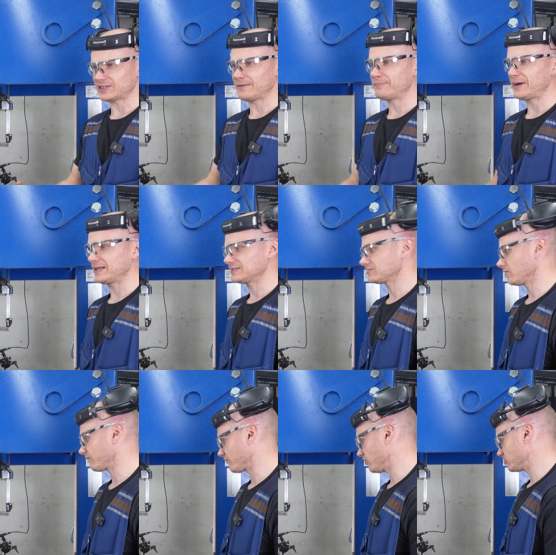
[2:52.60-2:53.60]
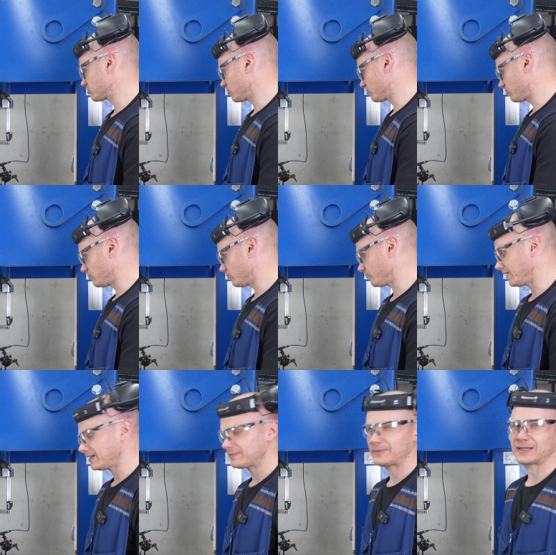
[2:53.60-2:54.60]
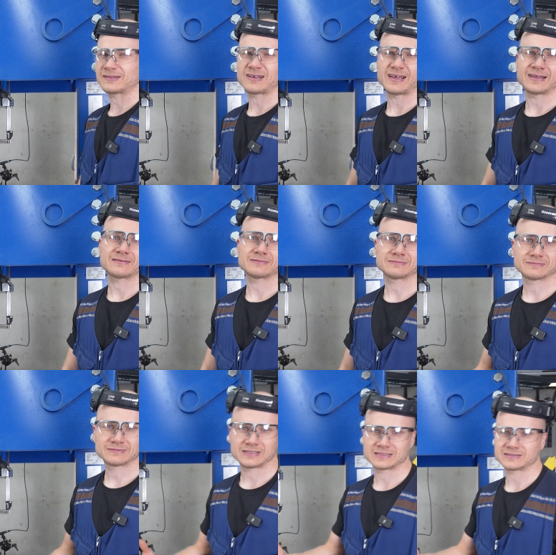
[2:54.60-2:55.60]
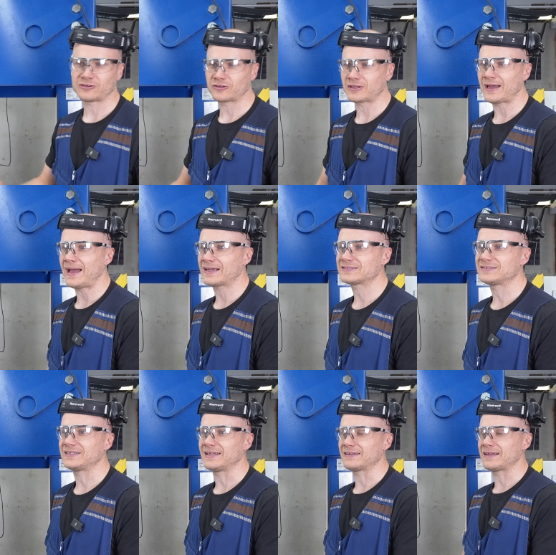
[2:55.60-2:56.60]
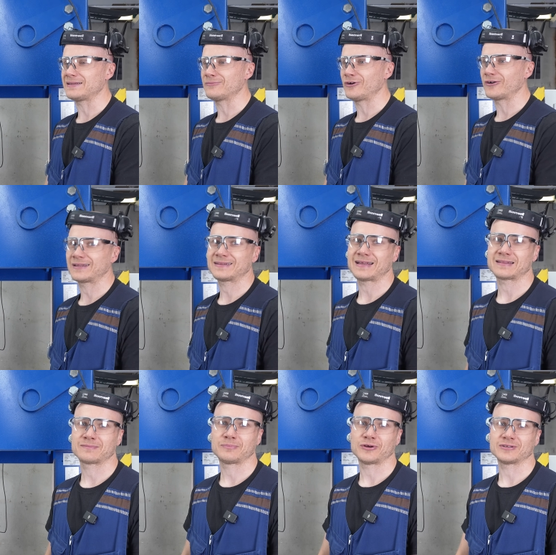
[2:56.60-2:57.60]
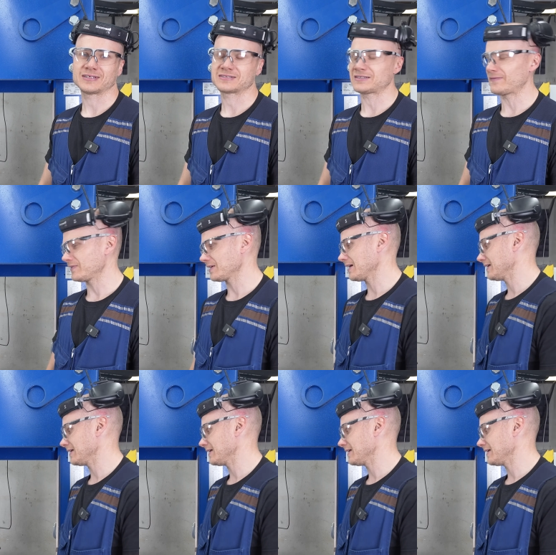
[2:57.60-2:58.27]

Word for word: somebody's of course going to do that, but like it's not an accident anymore at that point, it's something